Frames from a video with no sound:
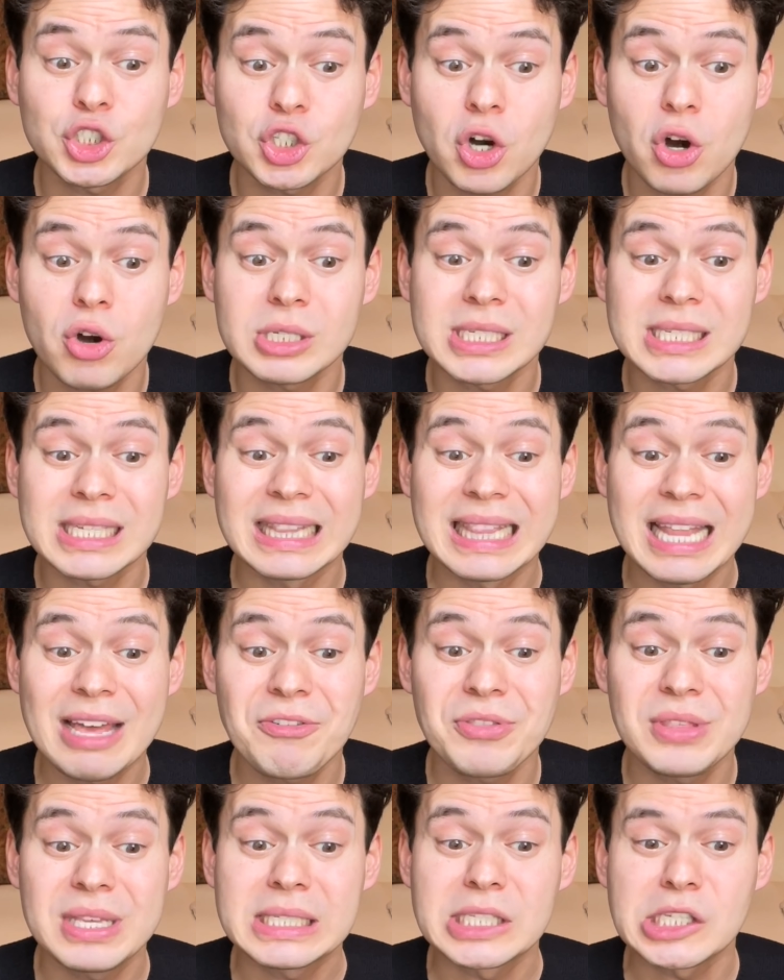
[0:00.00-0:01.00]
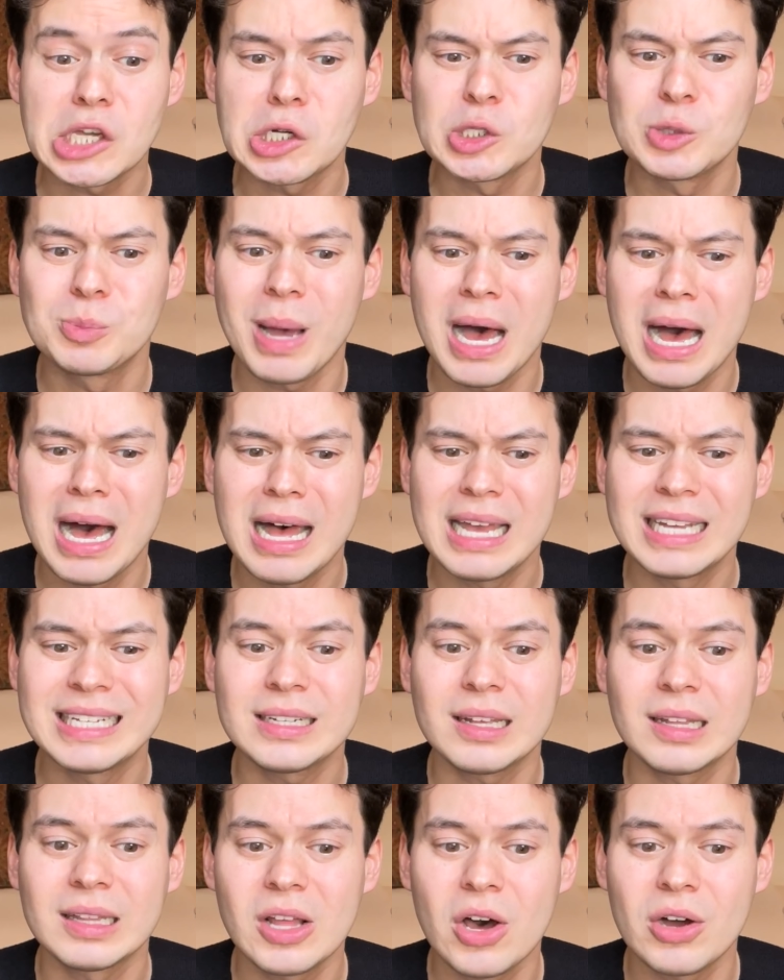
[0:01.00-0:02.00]
charts left these songs behind
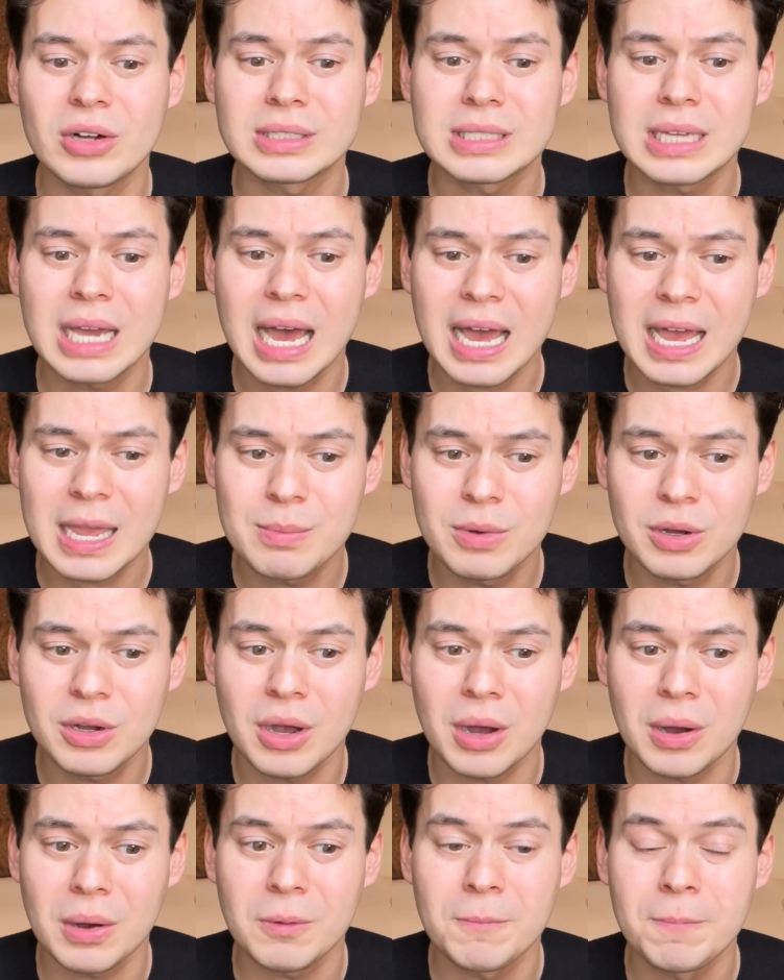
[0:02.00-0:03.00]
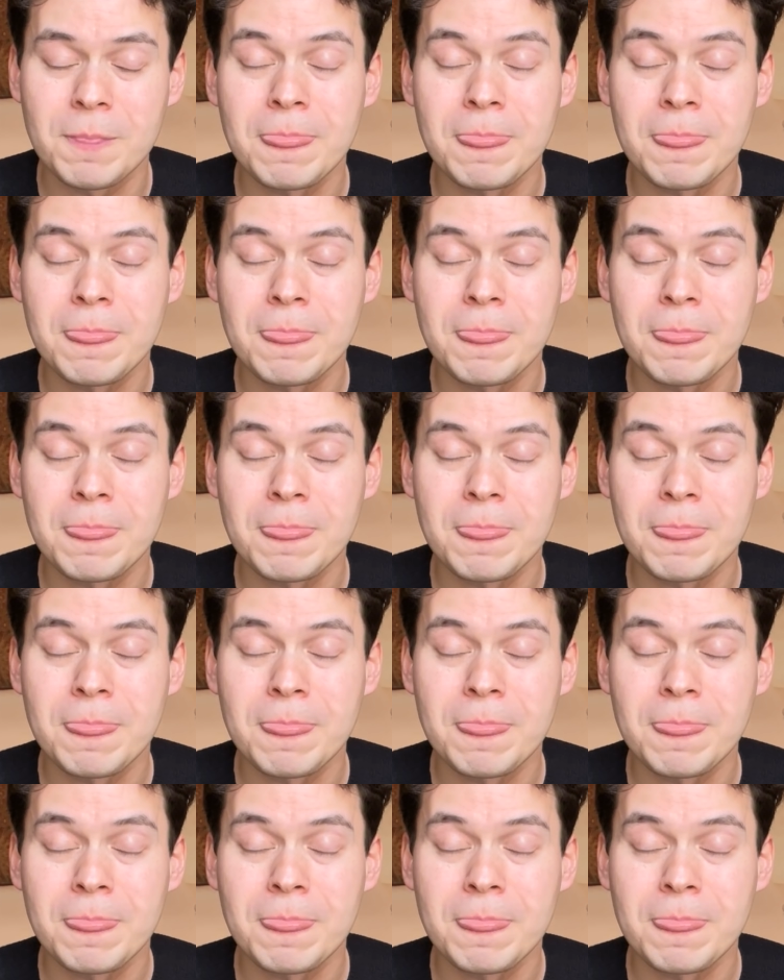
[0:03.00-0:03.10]
a long time ago.